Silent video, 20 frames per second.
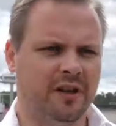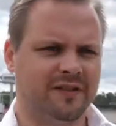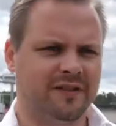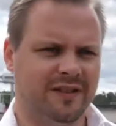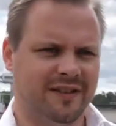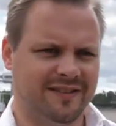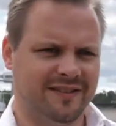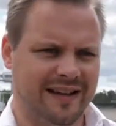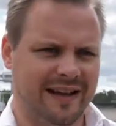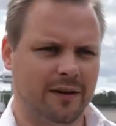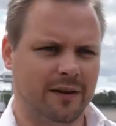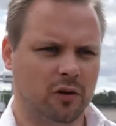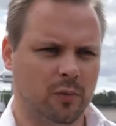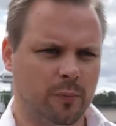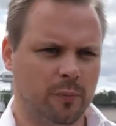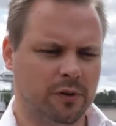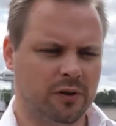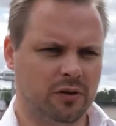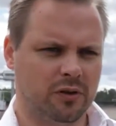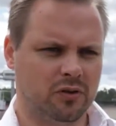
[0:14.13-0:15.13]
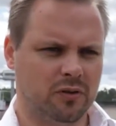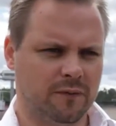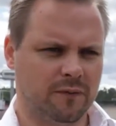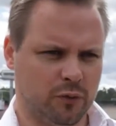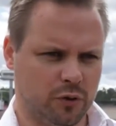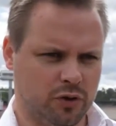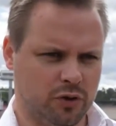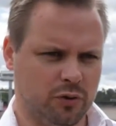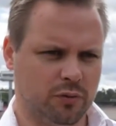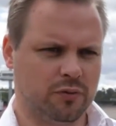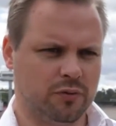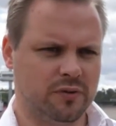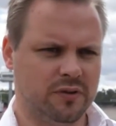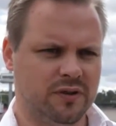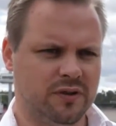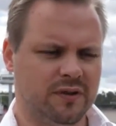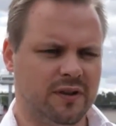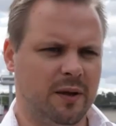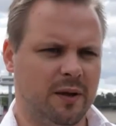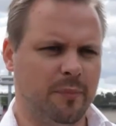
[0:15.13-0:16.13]
is a design competition for
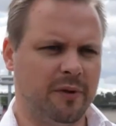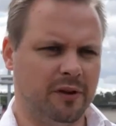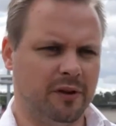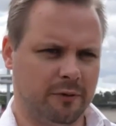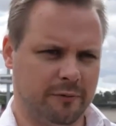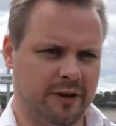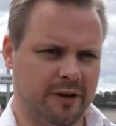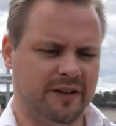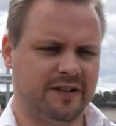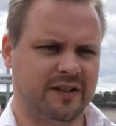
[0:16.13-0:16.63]
students. They build a race